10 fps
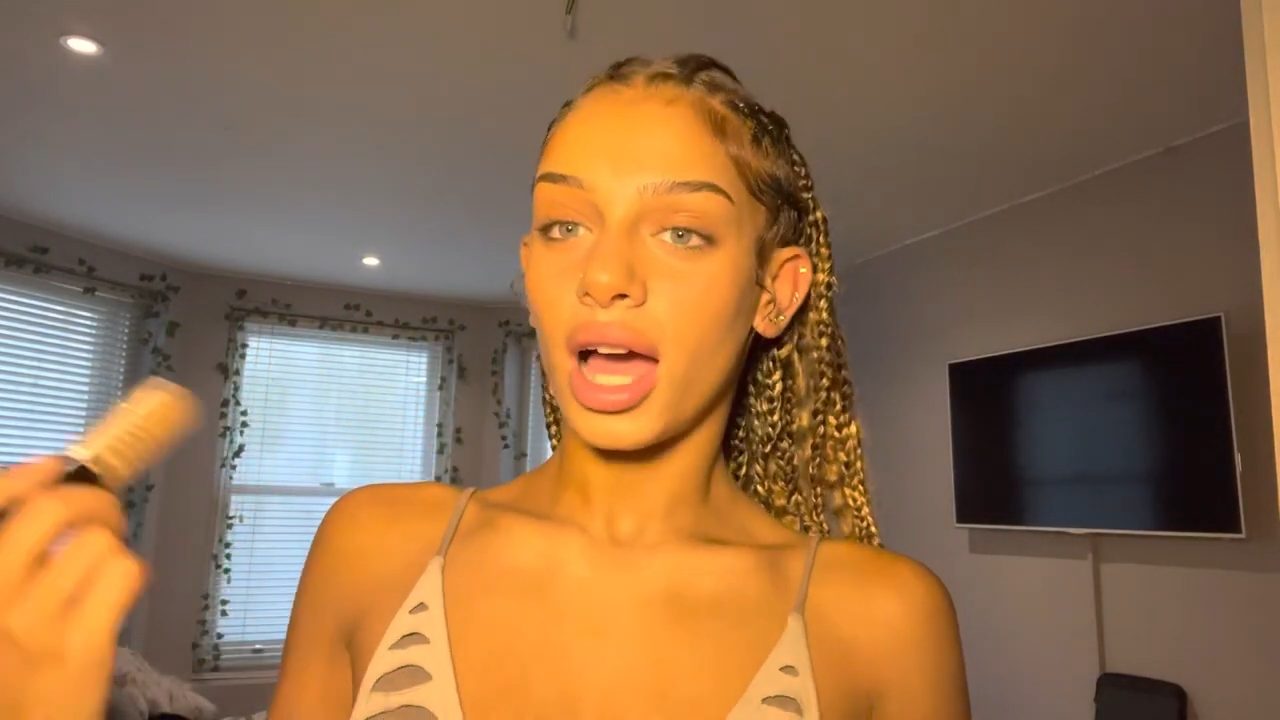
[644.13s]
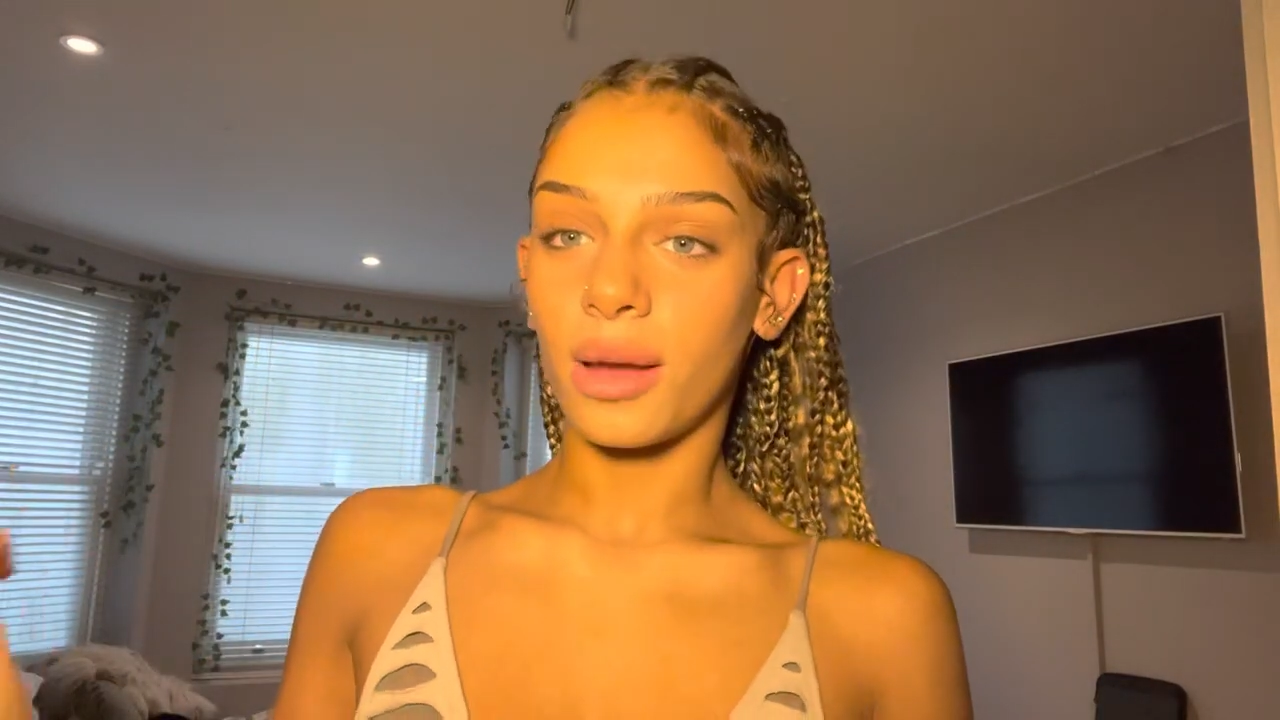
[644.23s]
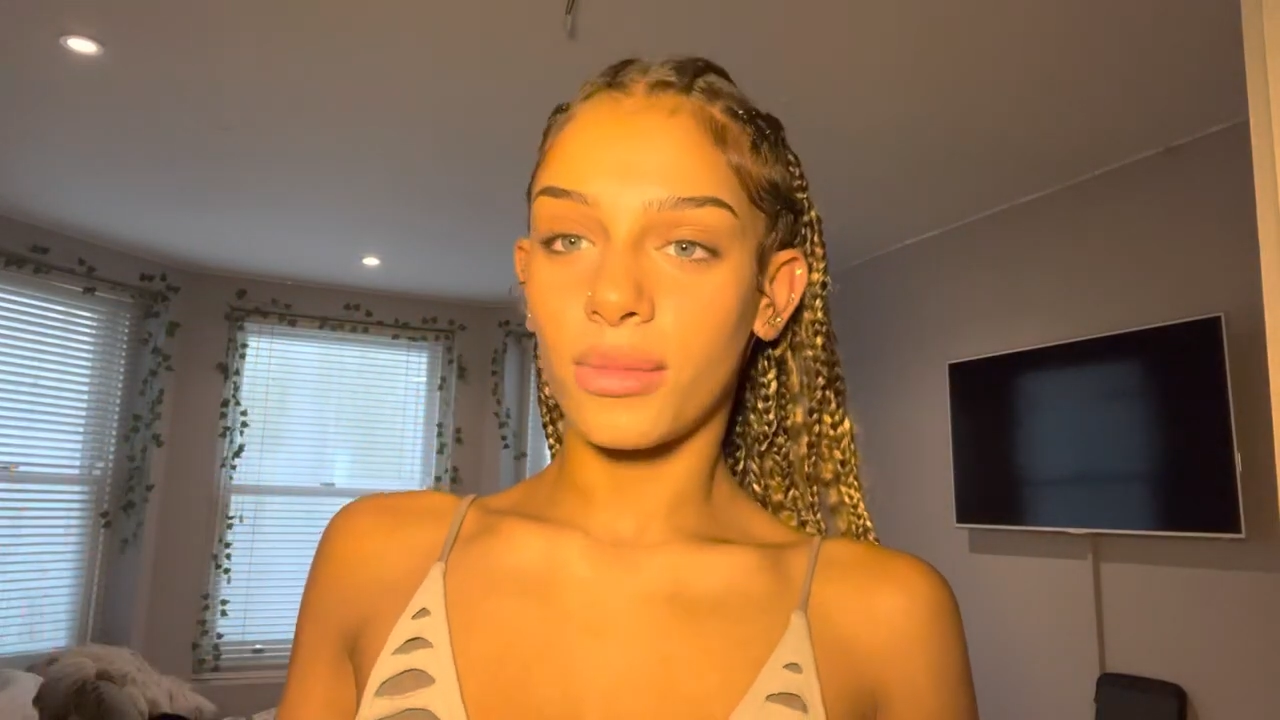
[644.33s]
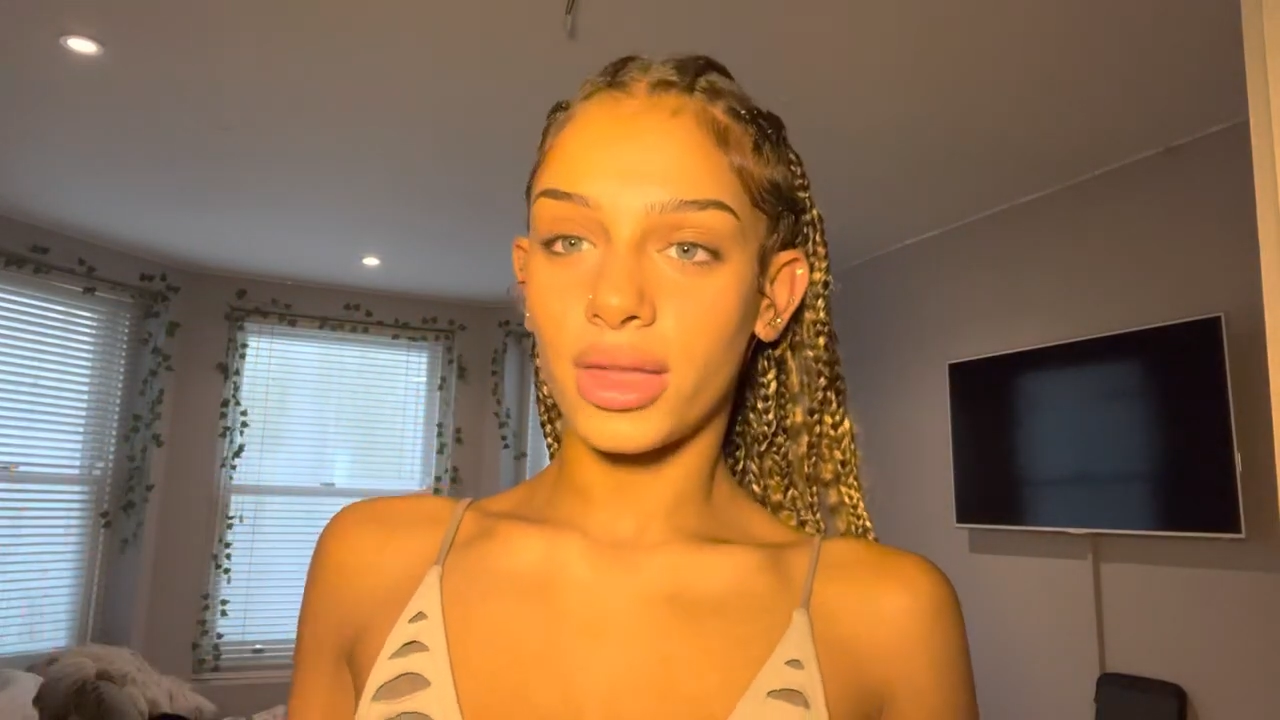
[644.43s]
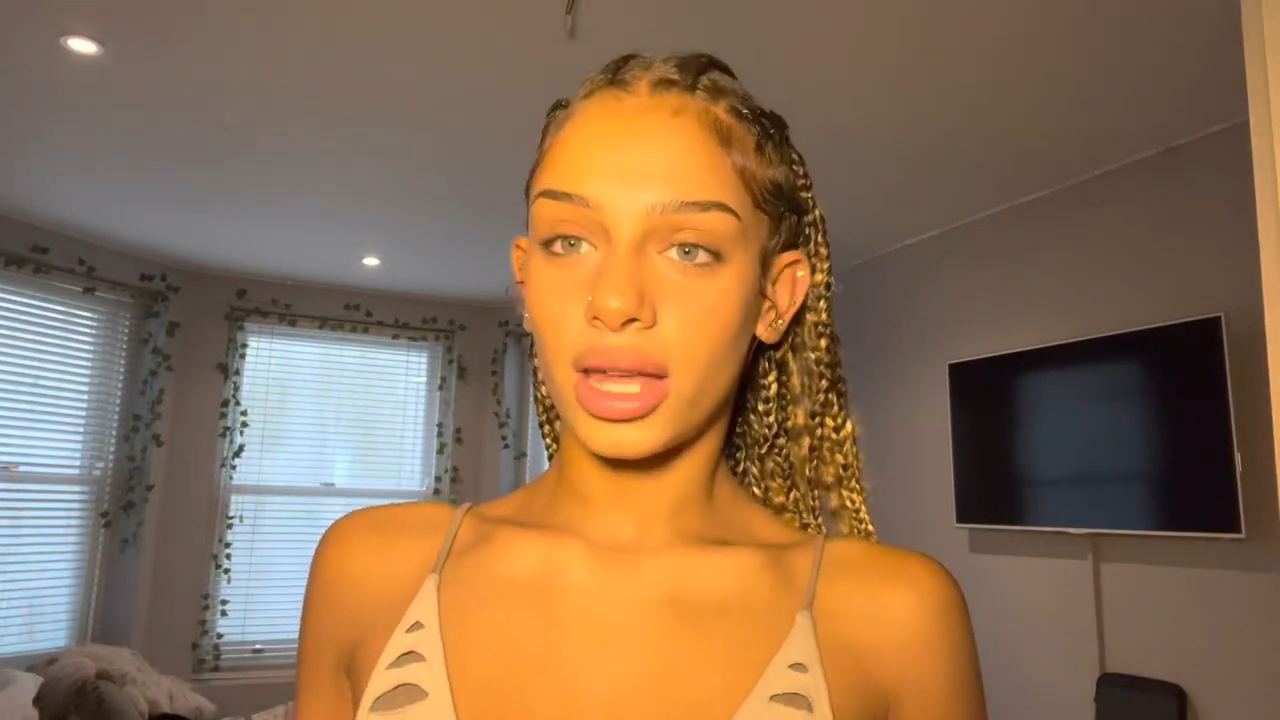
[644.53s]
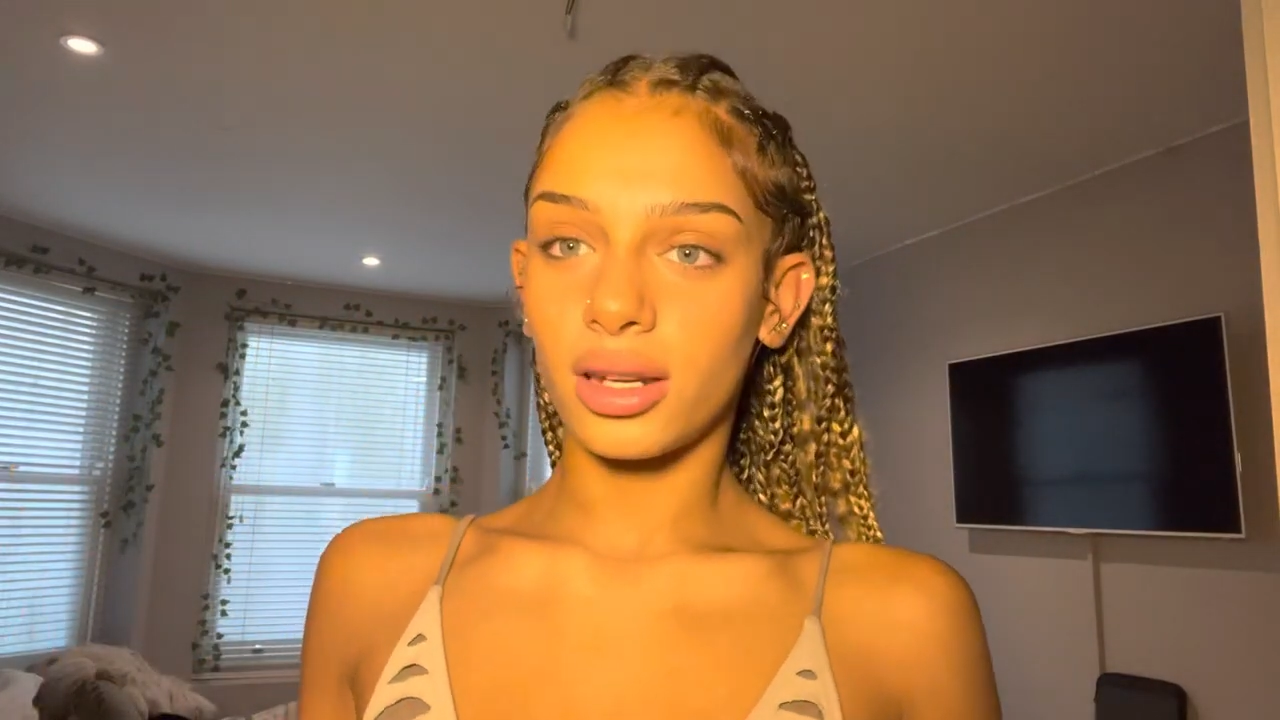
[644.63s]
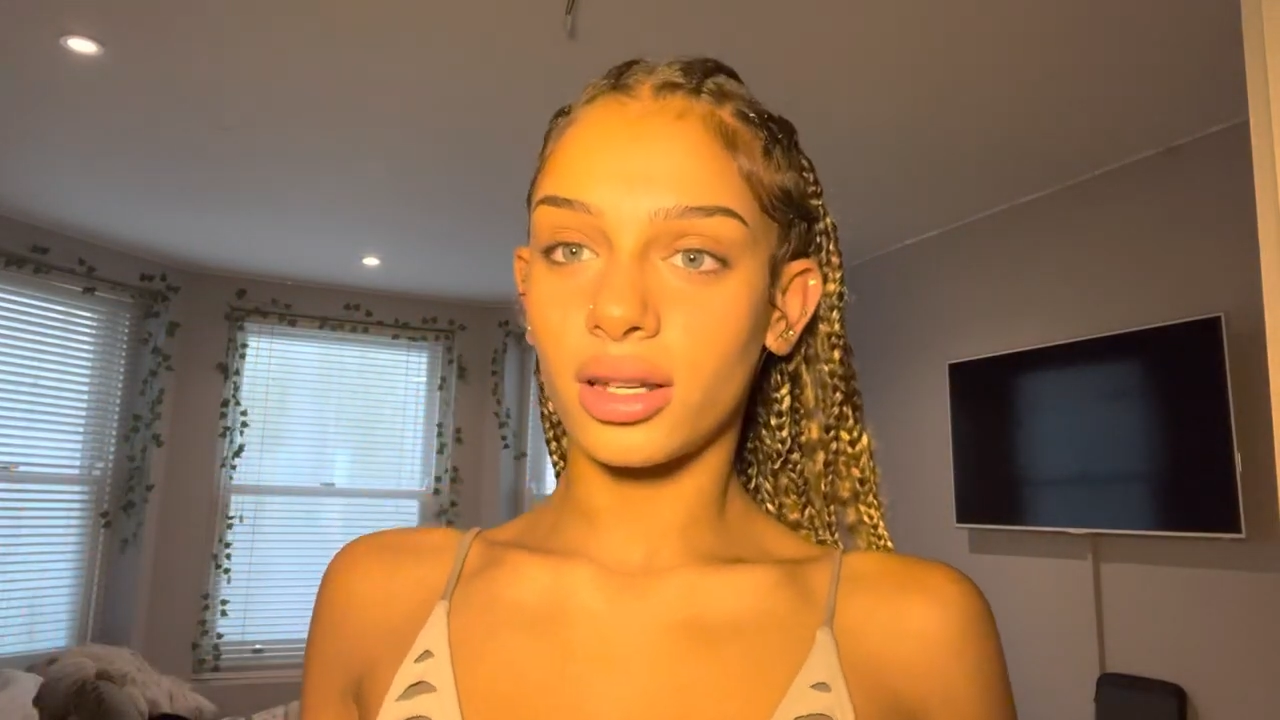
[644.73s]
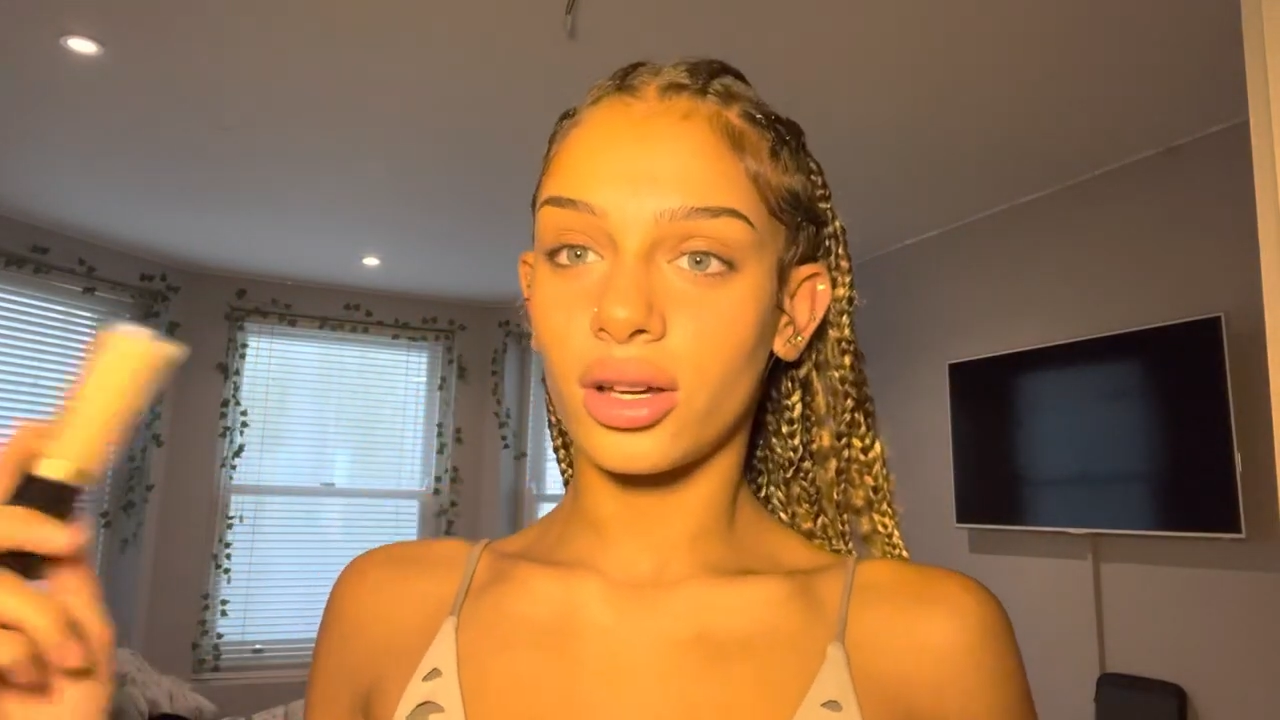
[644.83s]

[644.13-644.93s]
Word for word: I'm then